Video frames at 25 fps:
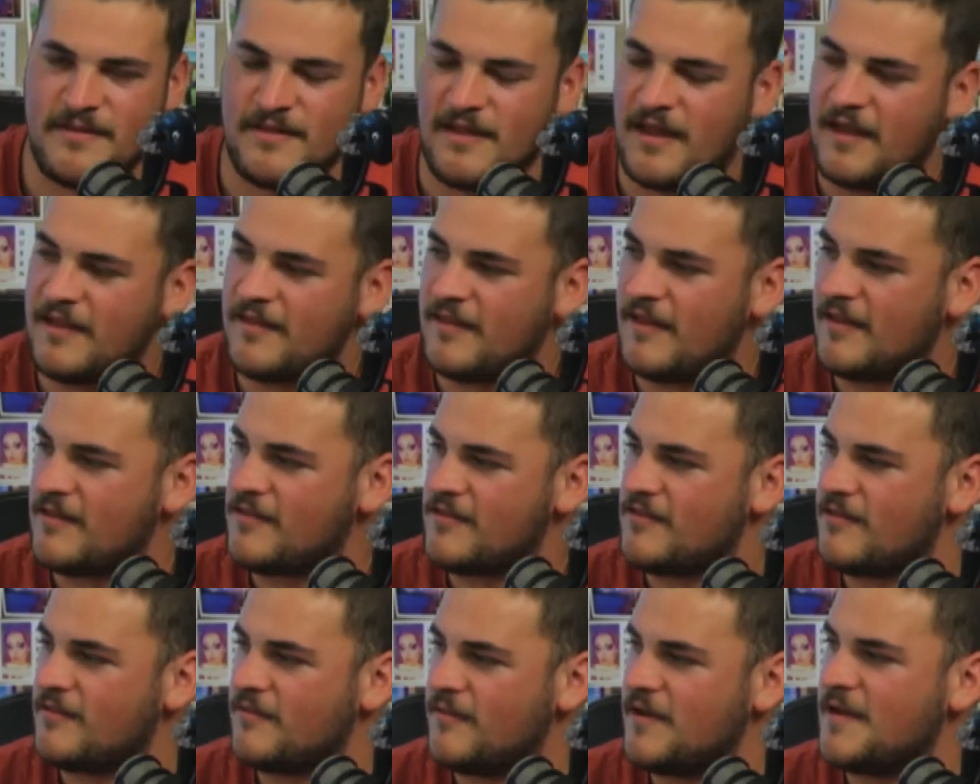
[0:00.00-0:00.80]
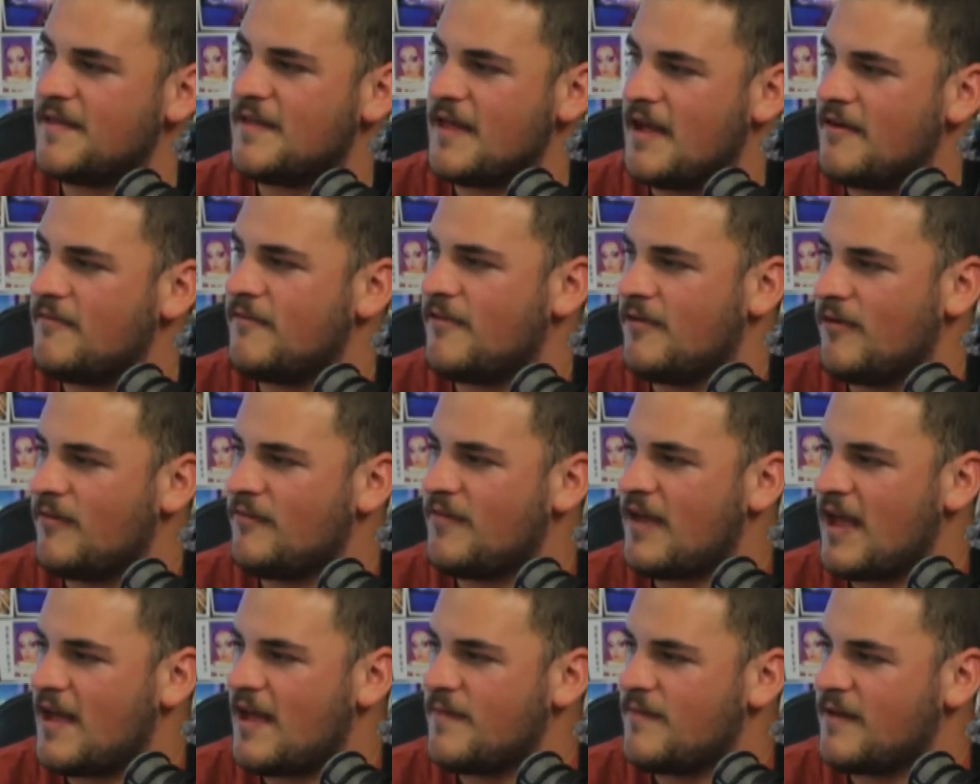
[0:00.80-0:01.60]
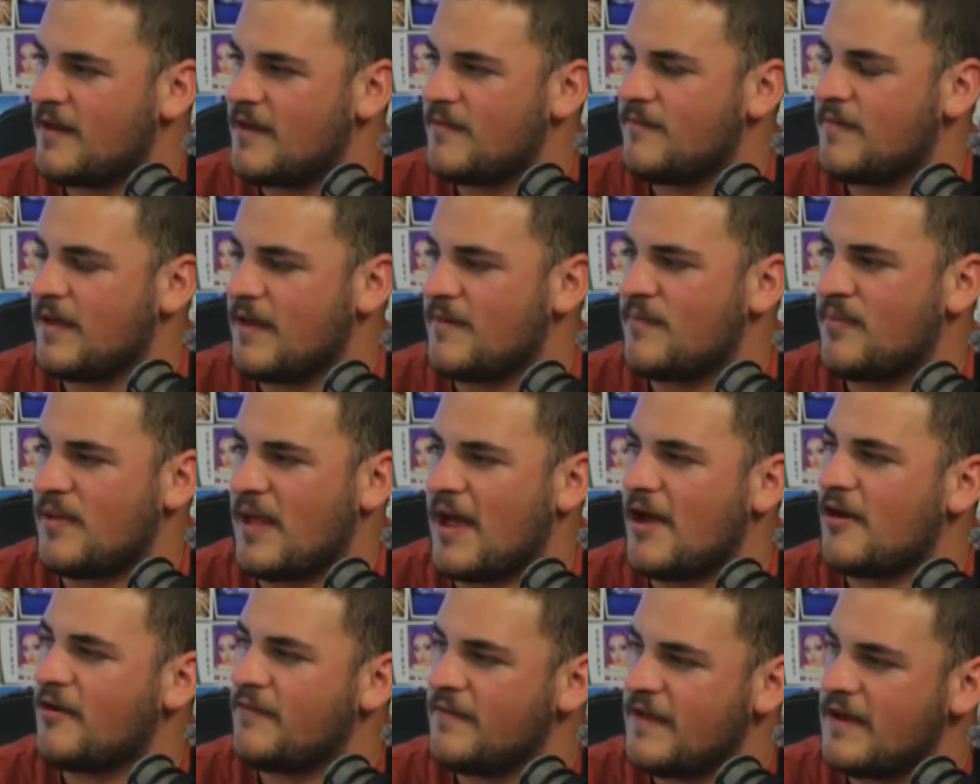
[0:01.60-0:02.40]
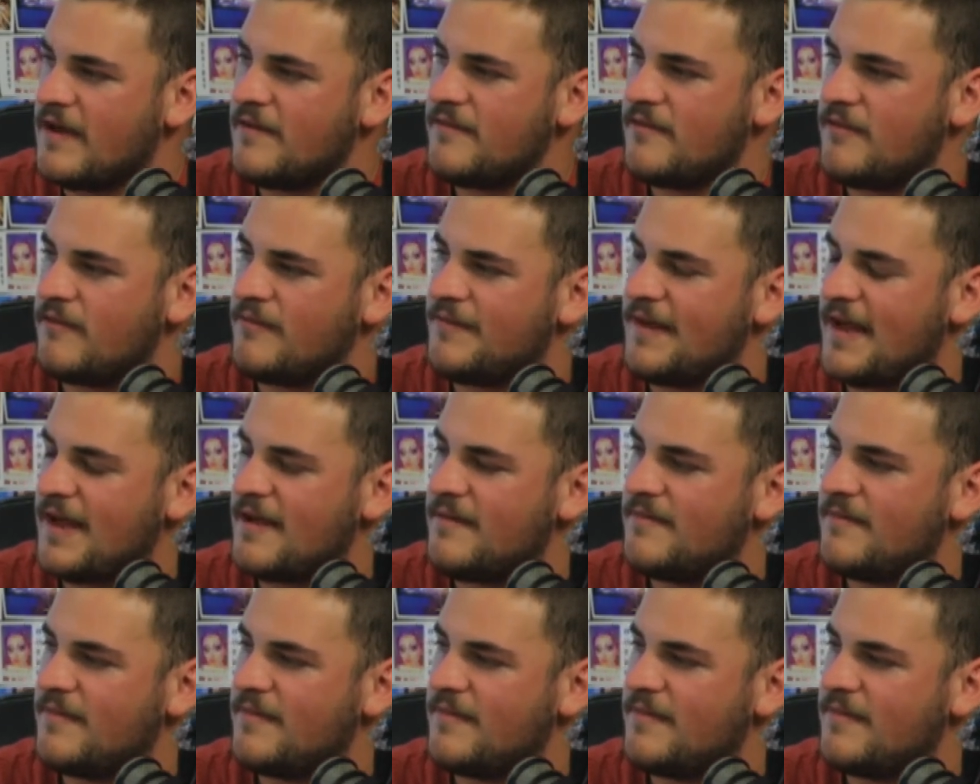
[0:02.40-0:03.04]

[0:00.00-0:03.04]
like that's not really their real name. It can be a play on their real name,